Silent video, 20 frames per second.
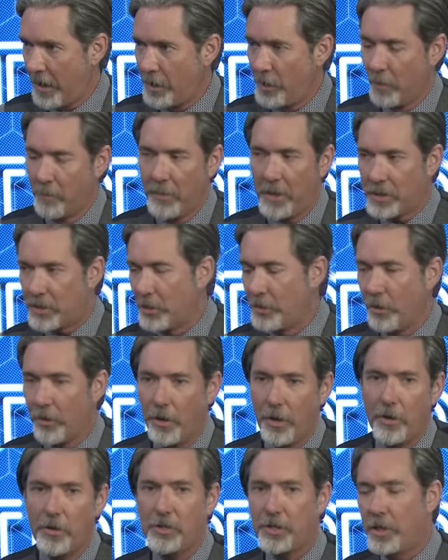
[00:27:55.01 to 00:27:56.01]
And you're mixing your
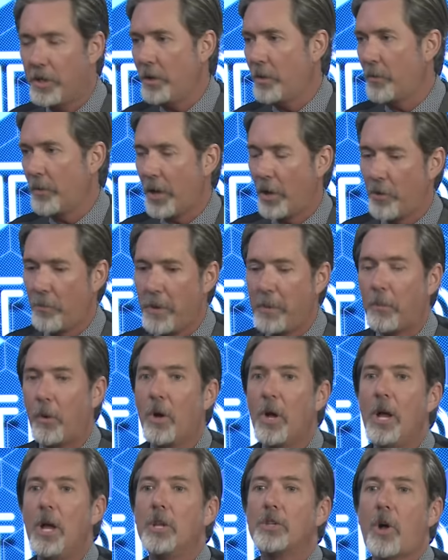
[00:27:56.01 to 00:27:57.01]
energy with other people.
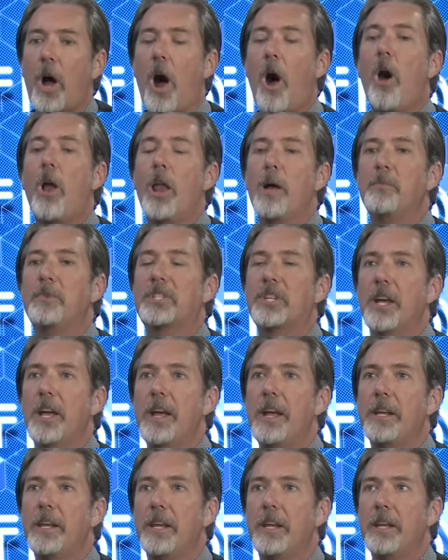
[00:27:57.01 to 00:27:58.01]
So all I'm
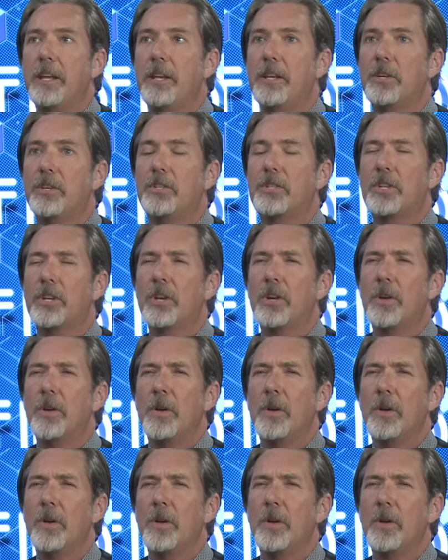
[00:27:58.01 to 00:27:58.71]
saying is,